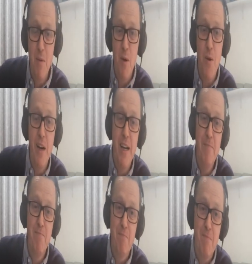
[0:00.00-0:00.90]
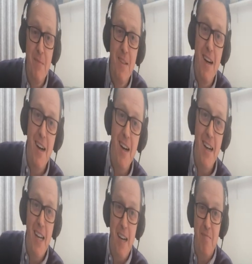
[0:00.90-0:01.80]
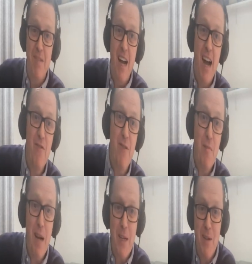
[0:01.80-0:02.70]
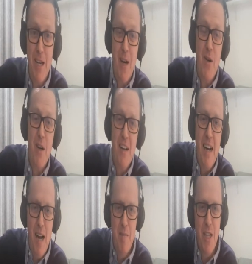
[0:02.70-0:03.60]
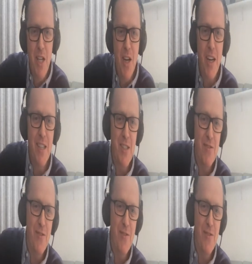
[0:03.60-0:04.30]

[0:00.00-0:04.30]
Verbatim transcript: Maguire. How far back do I go? I'm the youngest of